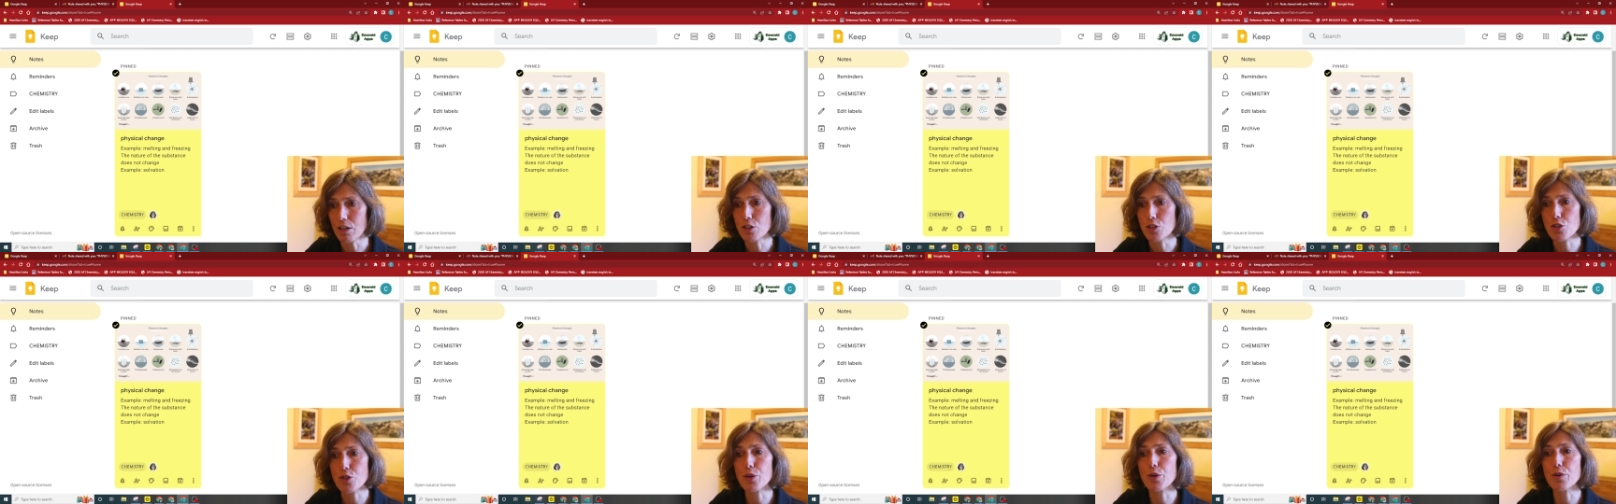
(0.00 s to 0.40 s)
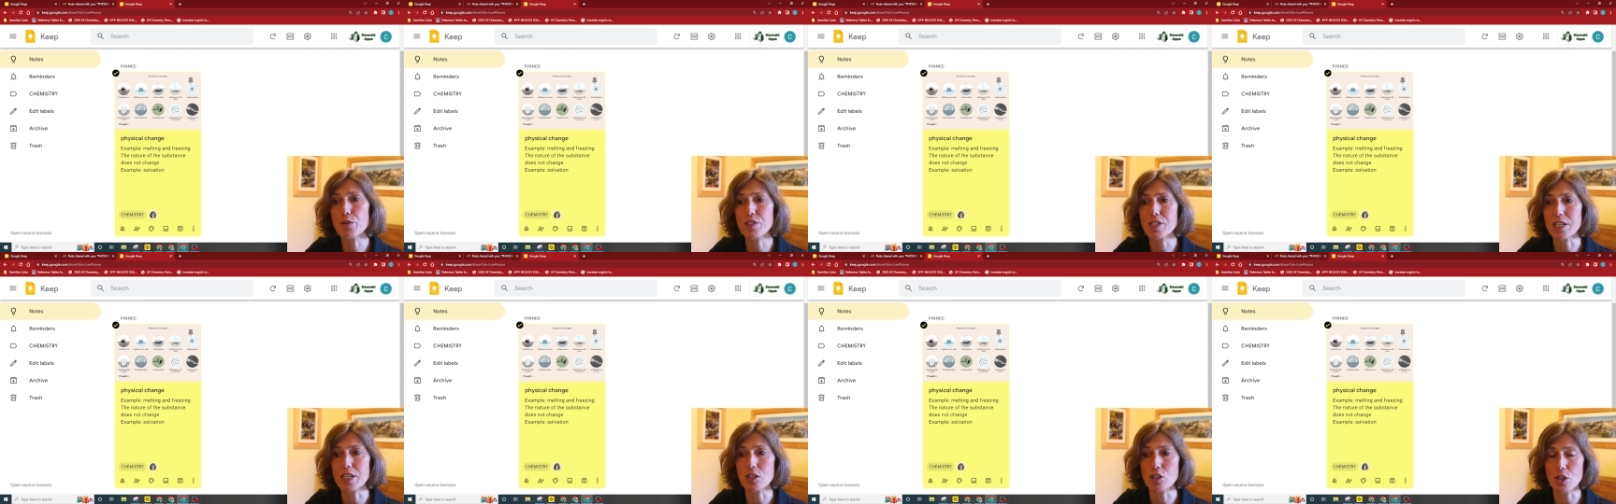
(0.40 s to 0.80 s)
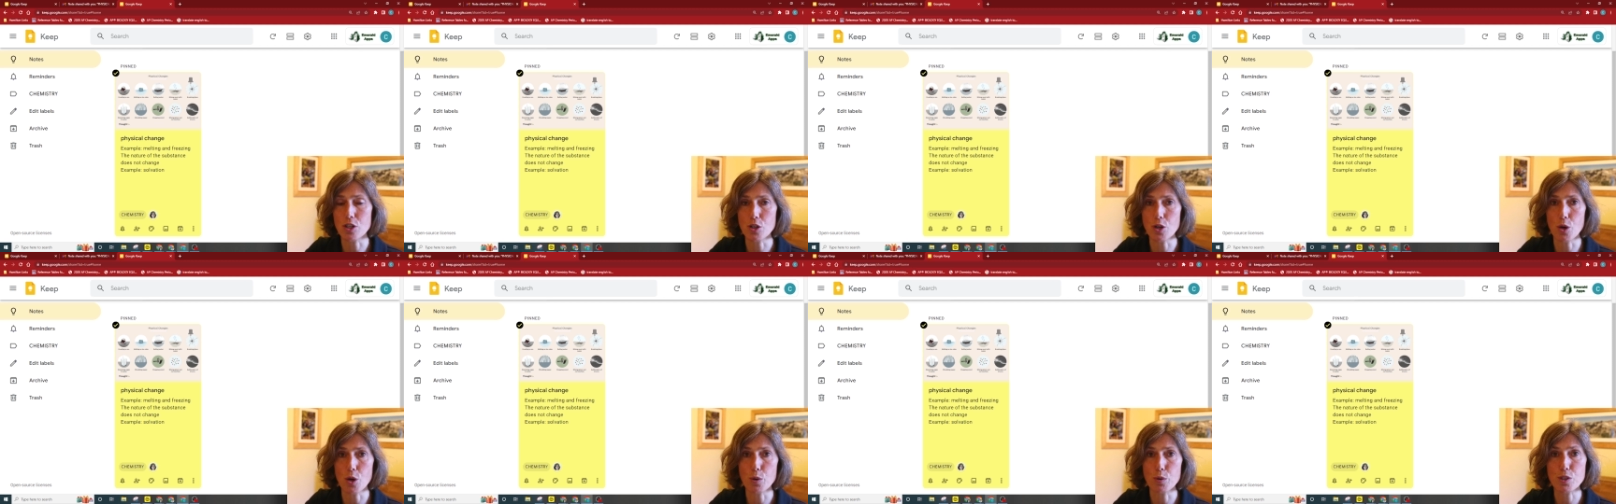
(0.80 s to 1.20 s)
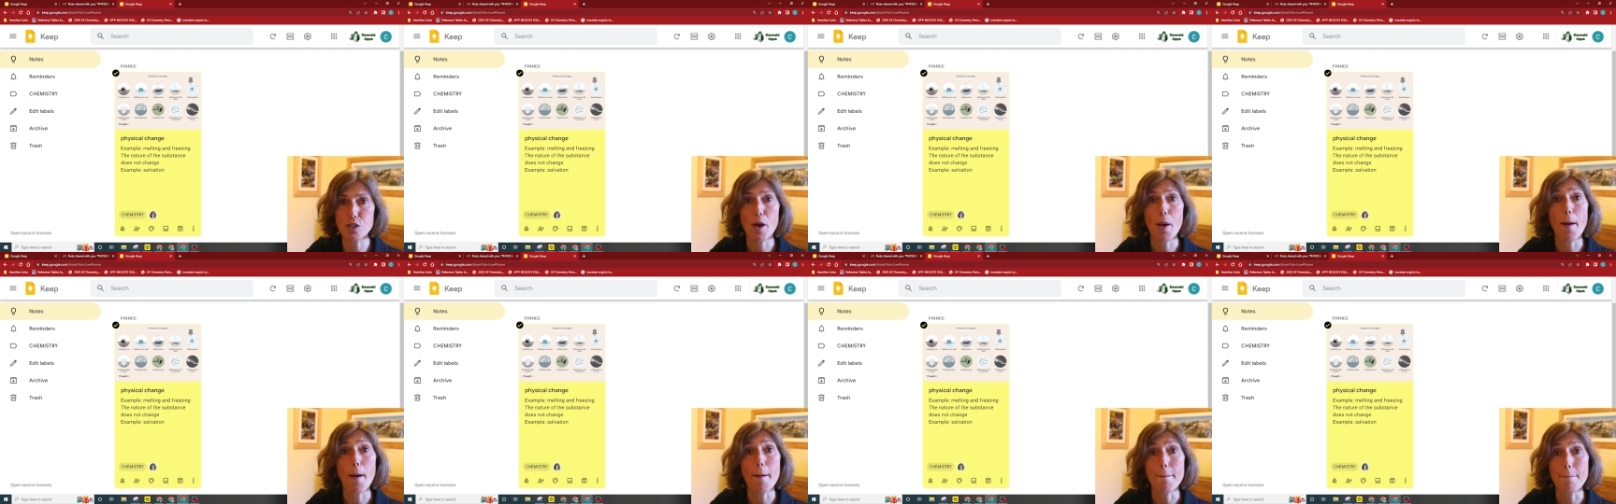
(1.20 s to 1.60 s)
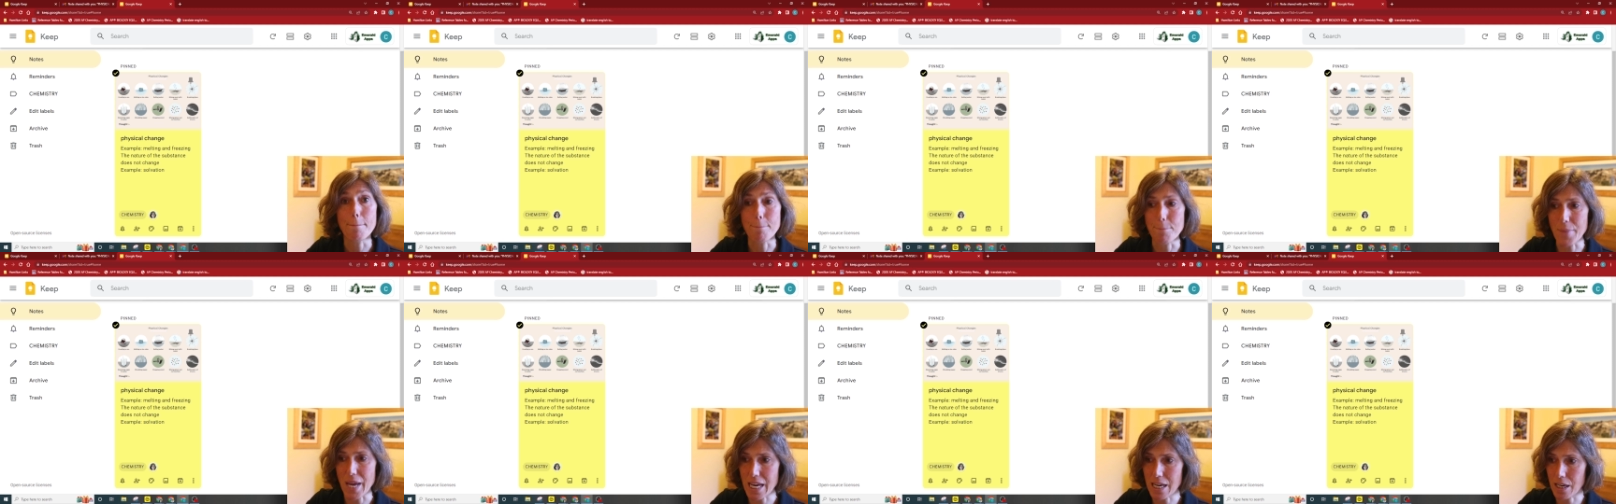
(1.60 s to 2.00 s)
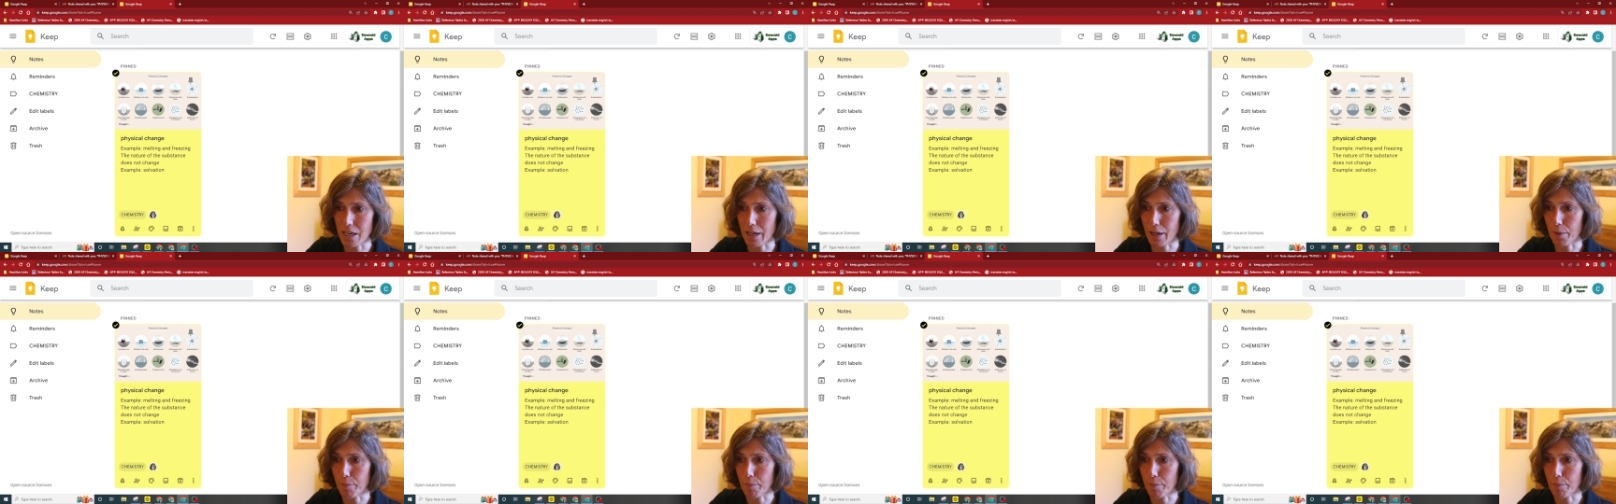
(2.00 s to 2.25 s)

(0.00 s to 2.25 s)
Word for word: turns into note making